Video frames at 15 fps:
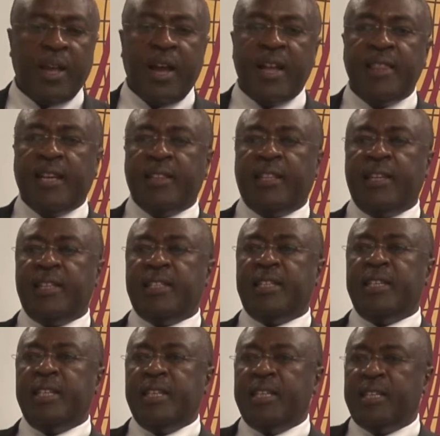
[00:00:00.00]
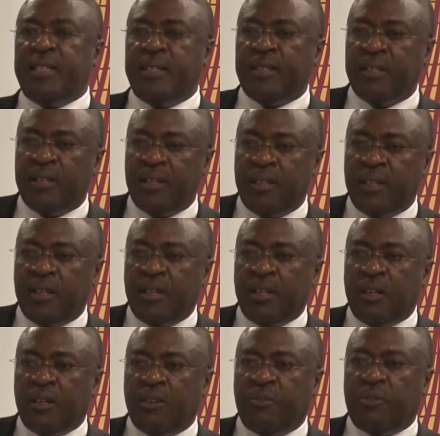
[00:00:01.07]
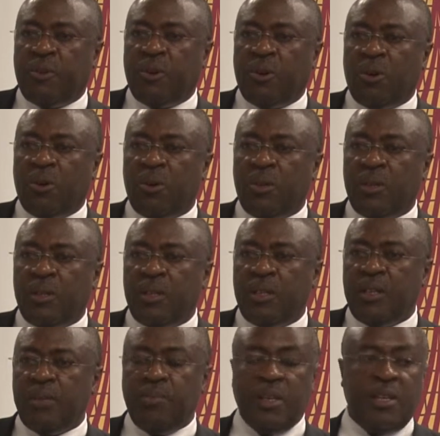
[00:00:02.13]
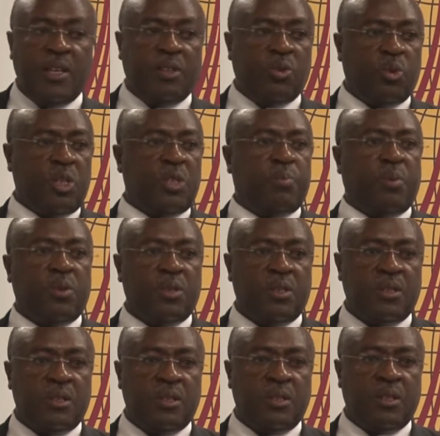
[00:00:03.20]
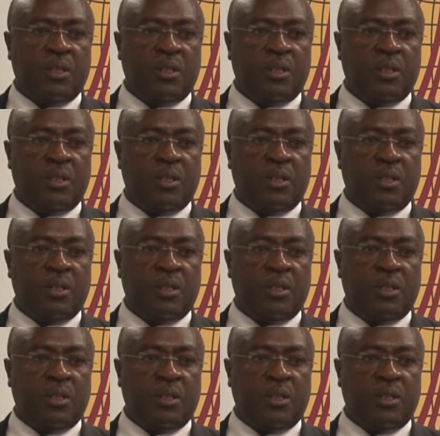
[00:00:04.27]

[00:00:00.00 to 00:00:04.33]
and that there is a need for immediate response